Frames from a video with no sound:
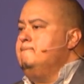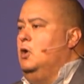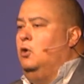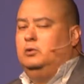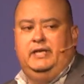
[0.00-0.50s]

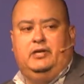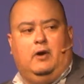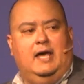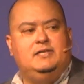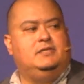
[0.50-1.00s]
Only
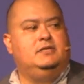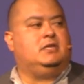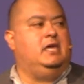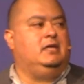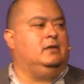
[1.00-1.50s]
Christ and his
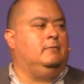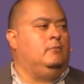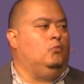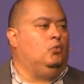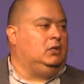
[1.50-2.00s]

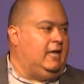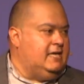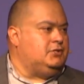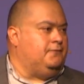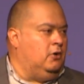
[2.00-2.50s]
kingdom will
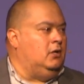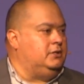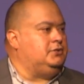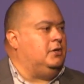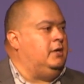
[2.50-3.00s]
last for all
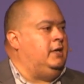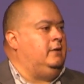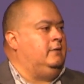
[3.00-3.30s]
eternity.